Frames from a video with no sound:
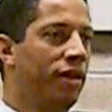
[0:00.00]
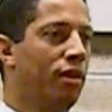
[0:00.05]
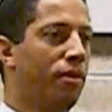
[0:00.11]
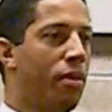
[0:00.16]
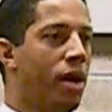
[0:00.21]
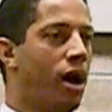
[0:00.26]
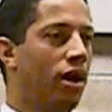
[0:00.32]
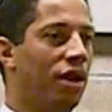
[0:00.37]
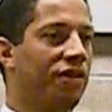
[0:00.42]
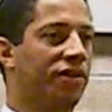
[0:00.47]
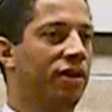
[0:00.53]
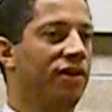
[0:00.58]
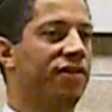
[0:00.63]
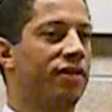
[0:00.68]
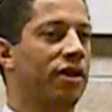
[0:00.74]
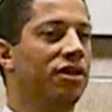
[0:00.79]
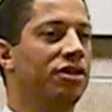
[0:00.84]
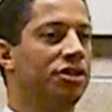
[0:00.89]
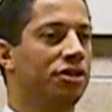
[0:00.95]
and the models
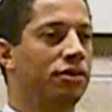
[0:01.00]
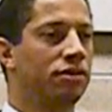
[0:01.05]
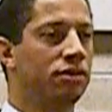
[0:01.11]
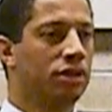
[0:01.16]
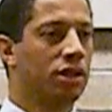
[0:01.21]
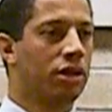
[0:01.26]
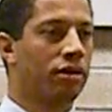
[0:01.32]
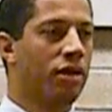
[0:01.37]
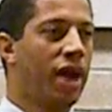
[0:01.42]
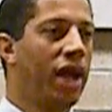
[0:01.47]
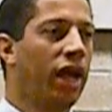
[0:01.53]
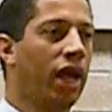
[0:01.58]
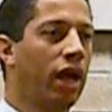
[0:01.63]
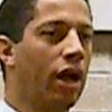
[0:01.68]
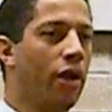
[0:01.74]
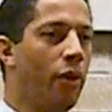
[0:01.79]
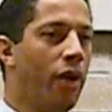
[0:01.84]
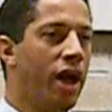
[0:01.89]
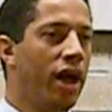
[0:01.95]
can start
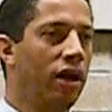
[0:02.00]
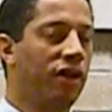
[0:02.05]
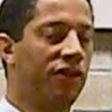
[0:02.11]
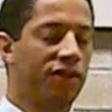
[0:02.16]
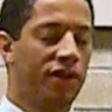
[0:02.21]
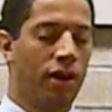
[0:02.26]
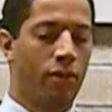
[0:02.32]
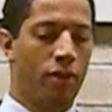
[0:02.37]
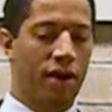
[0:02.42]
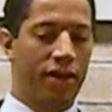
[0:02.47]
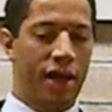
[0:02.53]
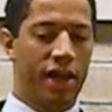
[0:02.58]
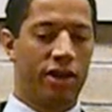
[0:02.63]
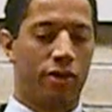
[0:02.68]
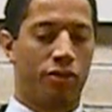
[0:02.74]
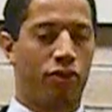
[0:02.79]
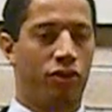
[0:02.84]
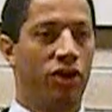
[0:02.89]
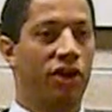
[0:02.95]
cranking away and see where
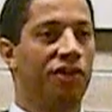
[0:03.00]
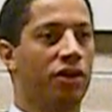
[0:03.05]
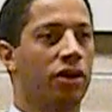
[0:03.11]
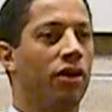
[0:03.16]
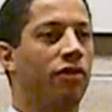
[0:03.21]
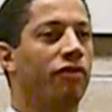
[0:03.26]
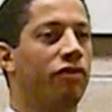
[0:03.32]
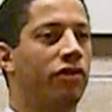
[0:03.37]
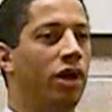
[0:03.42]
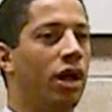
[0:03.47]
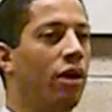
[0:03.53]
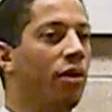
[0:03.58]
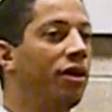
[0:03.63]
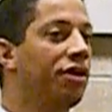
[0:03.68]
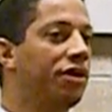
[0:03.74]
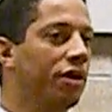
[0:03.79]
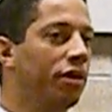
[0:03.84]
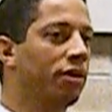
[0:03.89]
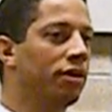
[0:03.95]
that debris is going to
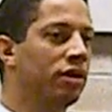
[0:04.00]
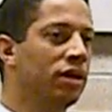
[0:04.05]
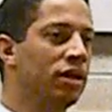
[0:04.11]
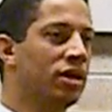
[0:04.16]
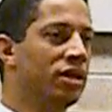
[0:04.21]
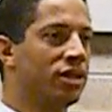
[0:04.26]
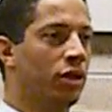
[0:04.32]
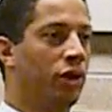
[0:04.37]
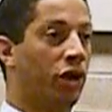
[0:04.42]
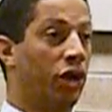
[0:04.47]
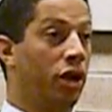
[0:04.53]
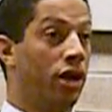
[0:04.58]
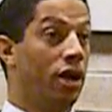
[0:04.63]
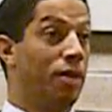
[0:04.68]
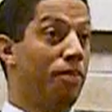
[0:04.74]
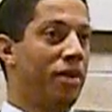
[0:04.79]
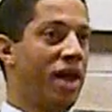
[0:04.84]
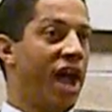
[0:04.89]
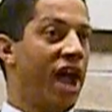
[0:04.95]
flow into. So could
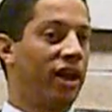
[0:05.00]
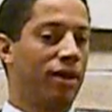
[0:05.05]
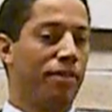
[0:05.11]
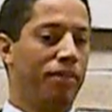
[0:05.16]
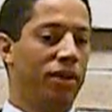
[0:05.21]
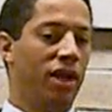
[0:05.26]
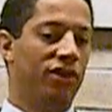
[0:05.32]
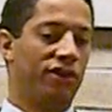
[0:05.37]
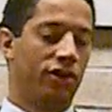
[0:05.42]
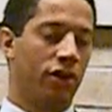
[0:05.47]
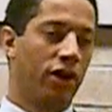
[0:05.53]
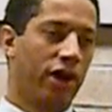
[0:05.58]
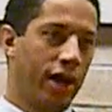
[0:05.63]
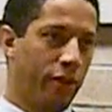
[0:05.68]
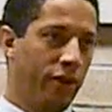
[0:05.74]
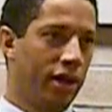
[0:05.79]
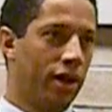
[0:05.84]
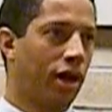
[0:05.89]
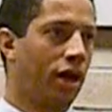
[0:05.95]
it impact the beach? So,
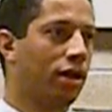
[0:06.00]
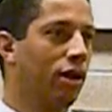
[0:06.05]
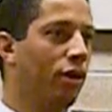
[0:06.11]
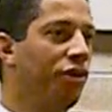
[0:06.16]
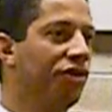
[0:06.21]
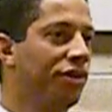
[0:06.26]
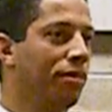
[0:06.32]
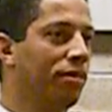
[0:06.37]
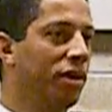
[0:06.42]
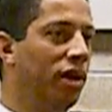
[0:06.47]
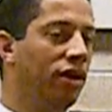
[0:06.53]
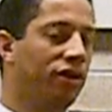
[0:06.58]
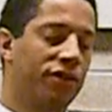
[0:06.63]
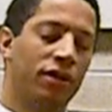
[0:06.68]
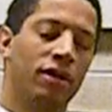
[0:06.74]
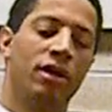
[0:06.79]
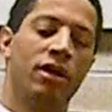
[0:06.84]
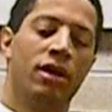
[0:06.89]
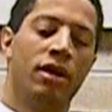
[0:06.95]
okay, we got to close the beach.
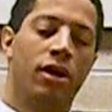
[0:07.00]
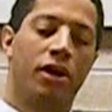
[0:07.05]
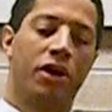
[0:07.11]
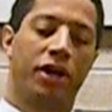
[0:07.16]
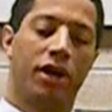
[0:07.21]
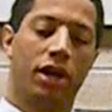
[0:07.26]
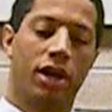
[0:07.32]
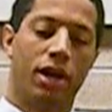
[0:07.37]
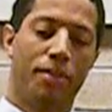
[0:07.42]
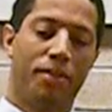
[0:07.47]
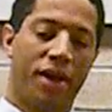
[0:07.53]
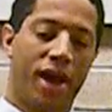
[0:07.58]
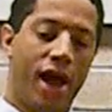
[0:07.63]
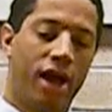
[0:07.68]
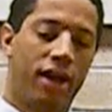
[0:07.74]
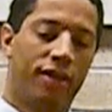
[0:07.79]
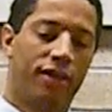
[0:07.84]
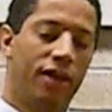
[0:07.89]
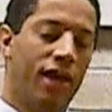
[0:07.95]
Or could it
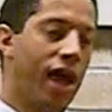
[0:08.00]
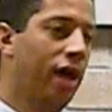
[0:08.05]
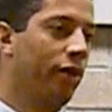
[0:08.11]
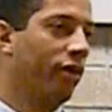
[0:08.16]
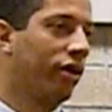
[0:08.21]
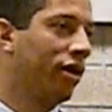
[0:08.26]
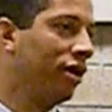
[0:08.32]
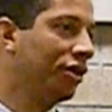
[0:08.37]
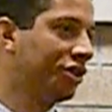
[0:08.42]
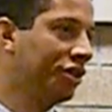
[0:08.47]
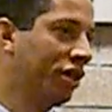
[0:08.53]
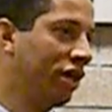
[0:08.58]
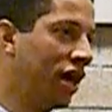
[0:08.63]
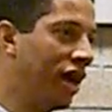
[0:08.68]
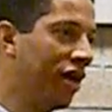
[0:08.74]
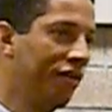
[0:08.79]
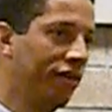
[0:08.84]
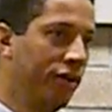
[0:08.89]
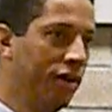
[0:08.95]
impact the agriculture
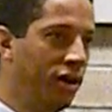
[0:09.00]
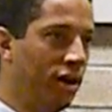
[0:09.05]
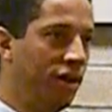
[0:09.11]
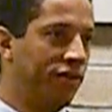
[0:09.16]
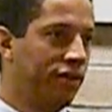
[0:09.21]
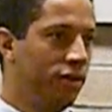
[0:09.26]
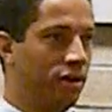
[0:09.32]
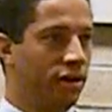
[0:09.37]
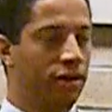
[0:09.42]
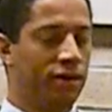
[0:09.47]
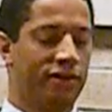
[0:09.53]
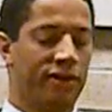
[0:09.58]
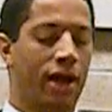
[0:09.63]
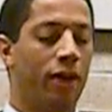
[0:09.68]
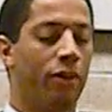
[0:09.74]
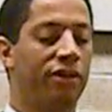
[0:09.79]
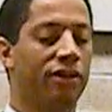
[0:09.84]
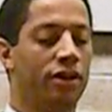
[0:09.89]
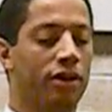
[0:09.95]
guy? So he needs to
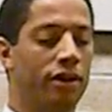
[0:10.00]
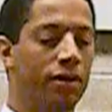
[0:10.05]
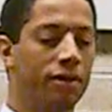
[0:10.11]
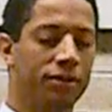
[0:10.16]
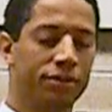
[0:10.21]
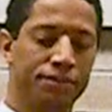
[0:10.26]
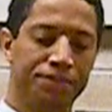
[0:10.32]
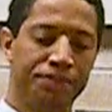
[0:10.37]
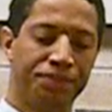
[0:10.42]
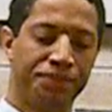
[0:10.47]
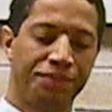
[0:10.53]
decide what to do.